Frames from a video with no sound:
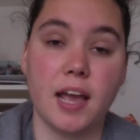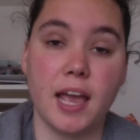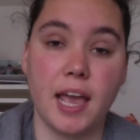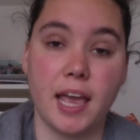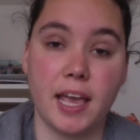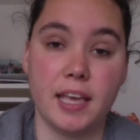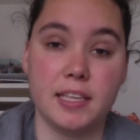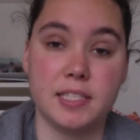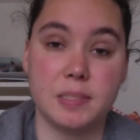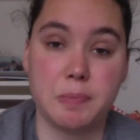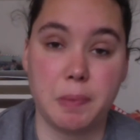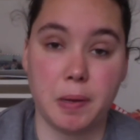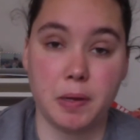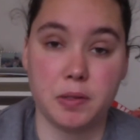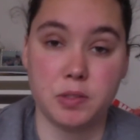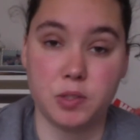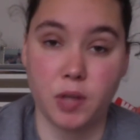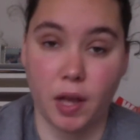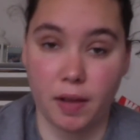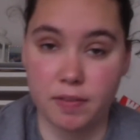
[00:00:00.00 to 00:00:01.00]
a
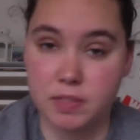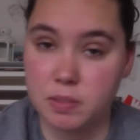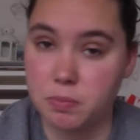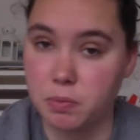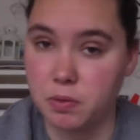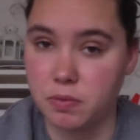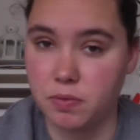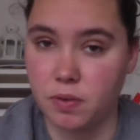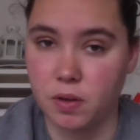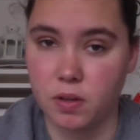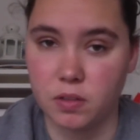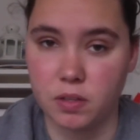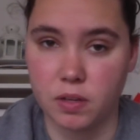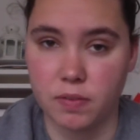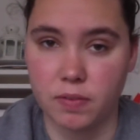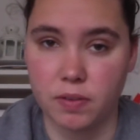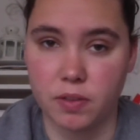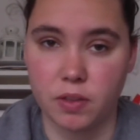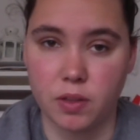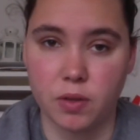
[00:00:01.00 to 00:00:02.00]
spell to have someone fall in
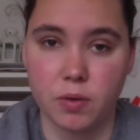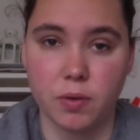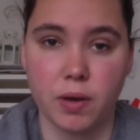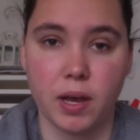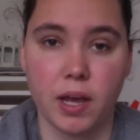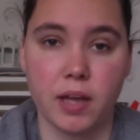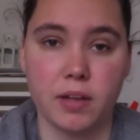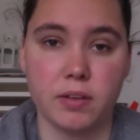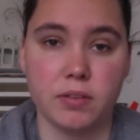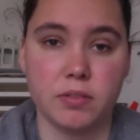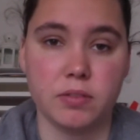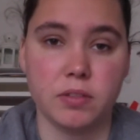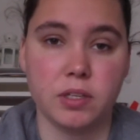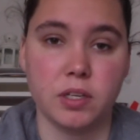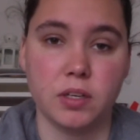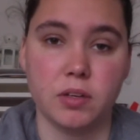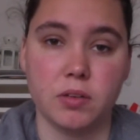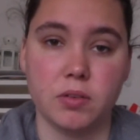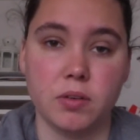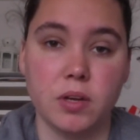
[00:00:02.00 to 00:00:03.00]
love with you and,
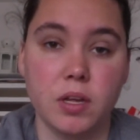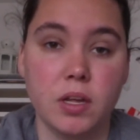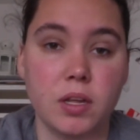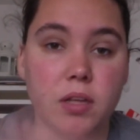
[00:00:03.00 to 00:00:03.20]
you know,